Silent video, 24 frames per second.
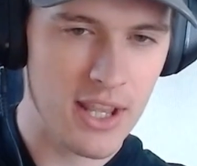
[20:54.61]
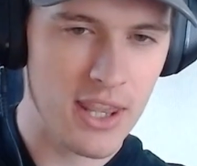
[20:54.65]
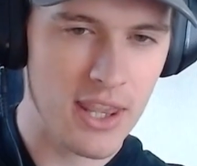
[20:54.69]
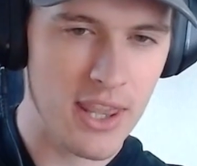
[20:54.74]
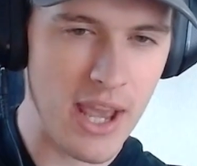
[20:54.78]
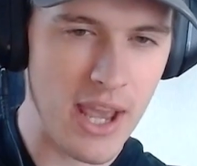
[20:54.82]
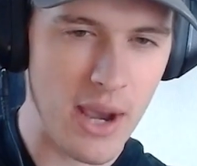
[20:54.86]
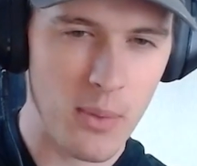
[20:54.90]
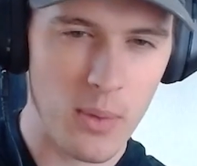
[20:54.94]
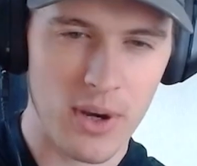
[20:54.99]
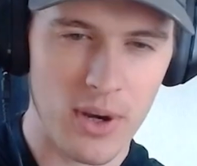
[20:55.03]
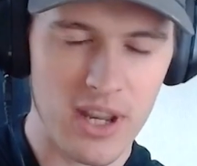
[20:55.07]

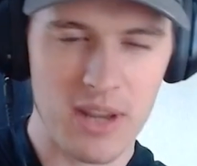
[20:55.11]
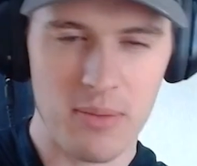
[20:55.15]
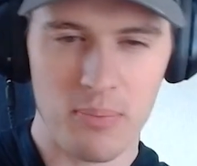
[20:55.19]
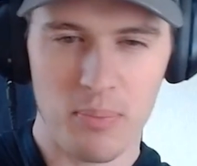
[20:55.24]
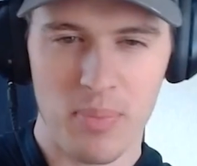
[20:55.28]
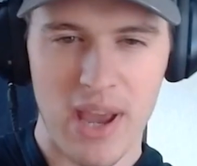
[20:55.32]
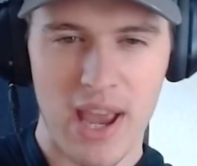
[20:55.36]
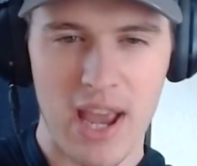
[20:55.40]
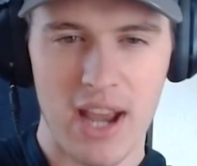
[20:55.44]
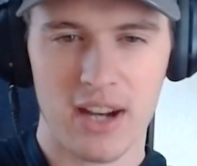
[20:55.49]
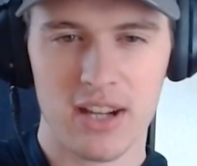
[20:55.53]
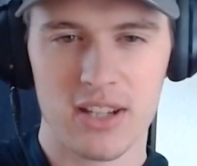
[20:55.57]
that would
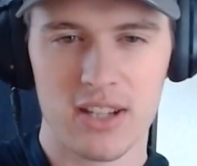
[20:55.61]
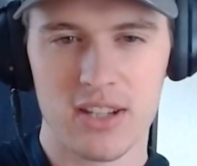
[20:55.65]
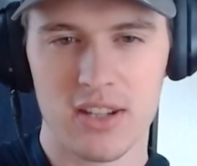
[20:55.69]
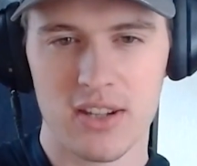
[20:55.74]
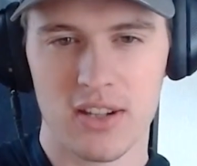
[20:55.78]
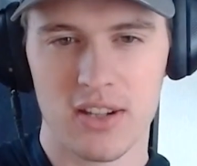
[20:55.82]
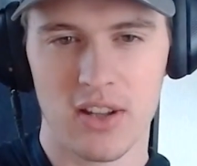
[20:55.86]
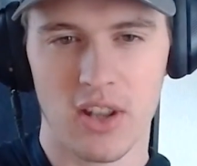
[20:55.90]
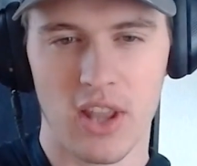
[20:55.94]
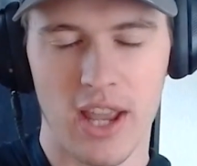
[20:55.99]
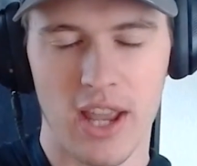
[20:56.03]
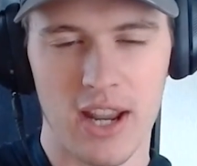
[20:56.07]
impact
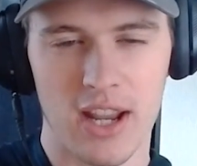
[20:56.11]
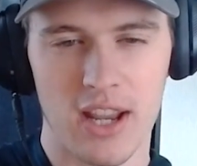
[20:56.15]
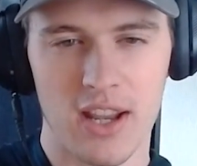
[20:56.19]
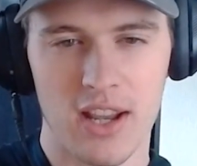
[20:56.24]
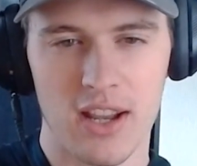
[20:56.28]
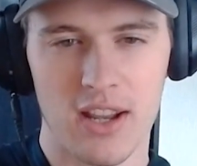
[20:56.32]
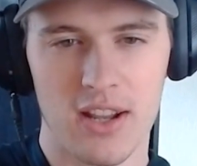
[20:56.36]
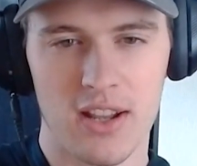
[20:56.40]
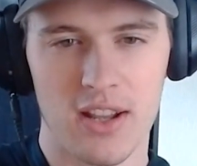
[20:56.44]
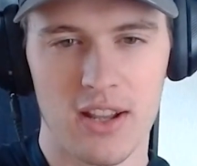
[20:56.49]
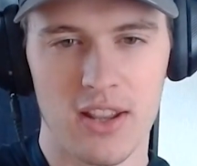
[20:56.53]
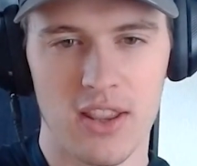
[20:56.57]
like
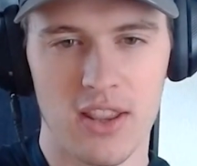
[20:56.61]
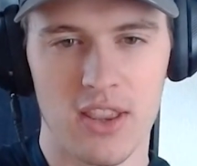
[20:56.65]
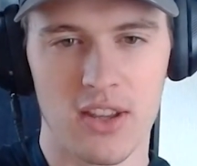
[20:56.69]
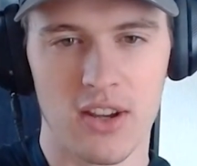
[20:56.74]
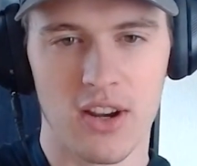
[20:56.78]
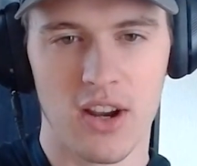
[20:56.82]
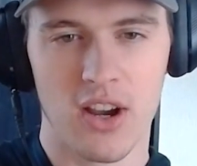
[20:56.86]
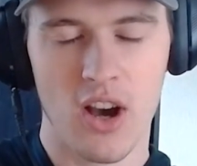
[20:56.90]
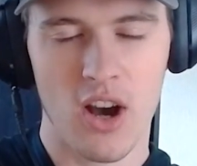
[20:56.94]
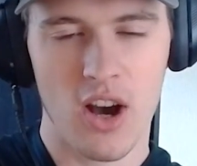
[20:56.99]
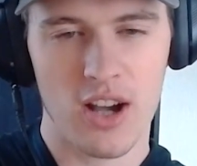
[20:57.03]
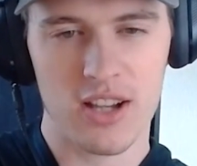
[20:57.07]
the
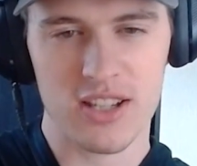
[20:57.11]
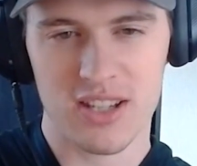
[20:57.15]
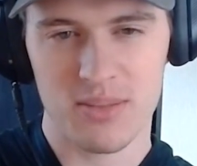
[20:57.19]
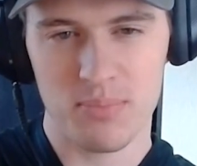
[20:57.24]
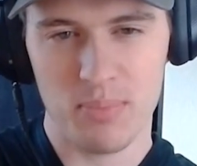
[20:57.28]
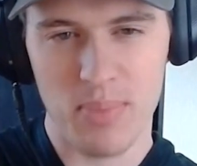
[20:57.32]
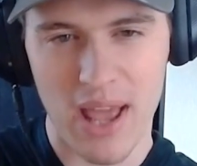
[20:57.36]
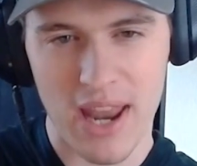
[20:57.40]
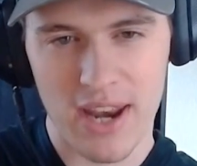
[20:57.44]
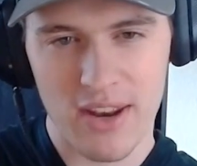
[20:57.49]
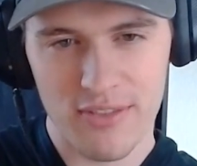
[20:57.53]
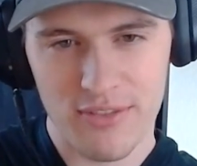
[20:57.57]

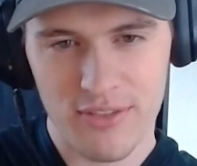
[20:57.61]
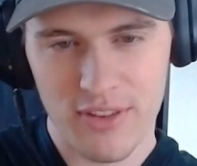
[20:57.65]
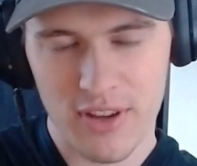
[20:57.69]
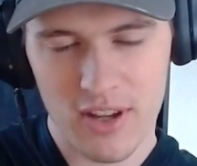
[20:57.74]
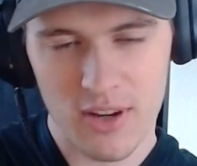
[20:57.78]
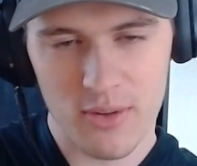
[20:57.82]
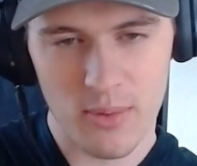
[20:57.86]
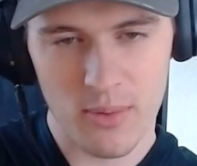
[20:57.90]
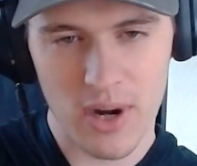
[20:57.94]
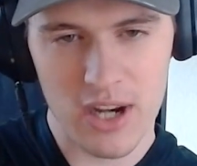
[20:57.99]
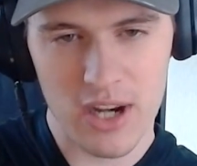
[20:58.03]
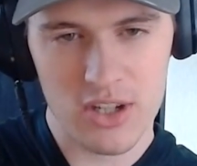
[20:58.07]
cost
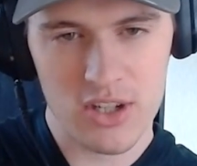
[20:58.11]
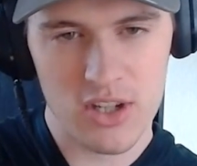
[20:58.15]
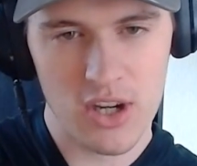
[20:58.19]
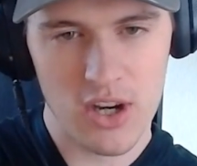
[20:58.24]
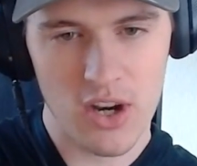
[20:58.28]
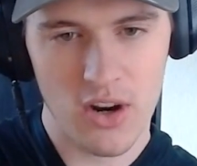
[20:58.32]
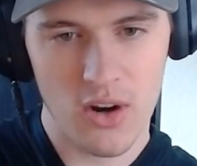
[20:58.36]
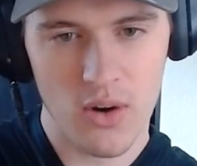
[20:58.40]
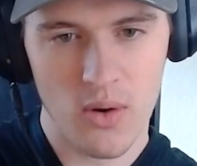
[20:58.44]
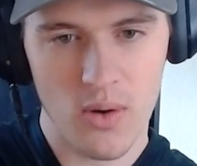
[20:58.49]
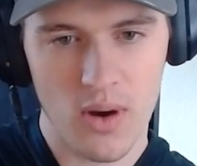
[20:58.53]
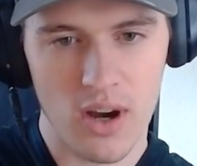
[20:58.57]
benefit
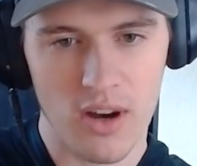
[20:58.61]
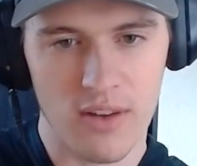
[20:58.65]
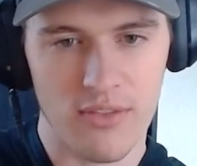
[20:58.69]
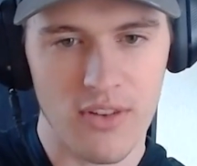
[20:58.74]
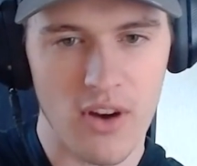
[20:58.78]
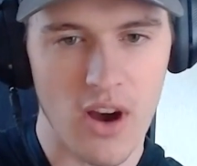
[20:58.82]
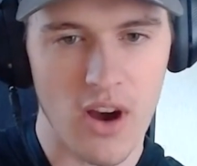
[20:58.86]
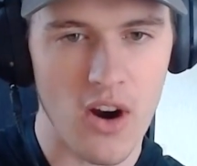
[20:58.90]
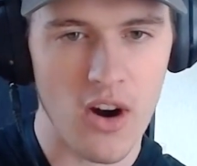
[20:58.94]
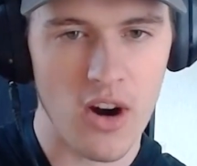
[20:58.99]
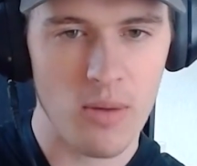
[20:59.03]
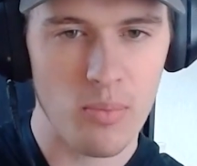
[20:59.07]
ratio of
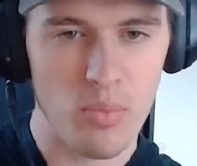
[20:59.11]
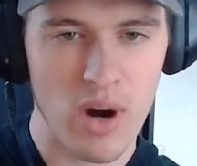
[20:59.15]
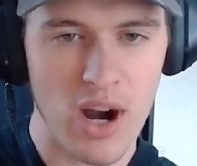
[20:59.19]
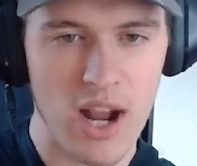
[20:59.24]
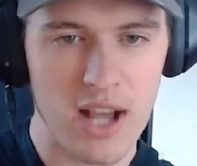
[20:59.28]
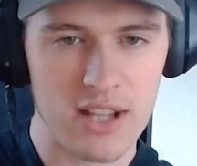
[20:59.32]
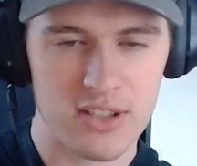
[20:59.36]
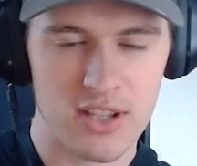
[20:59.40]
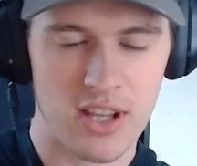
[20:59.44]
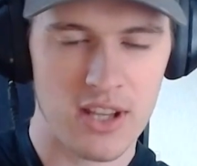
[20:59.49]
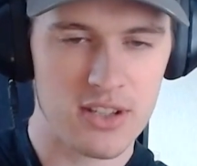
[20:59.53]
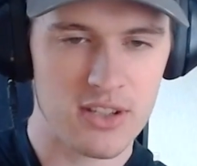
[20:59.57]
our
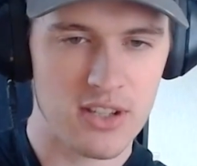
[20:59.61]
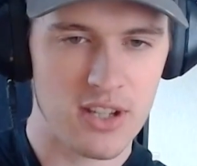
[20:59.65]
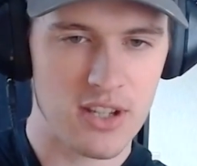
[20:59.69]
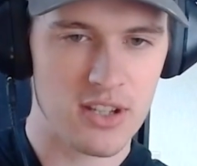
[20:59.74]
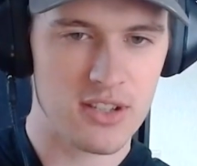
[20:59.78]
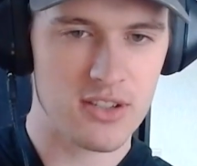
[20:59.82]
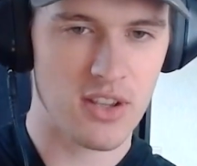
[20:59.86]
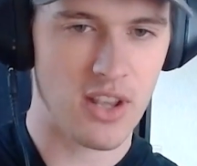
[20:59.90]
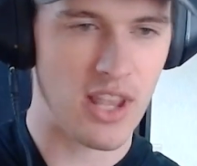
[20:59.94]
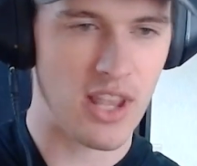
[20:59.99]
processes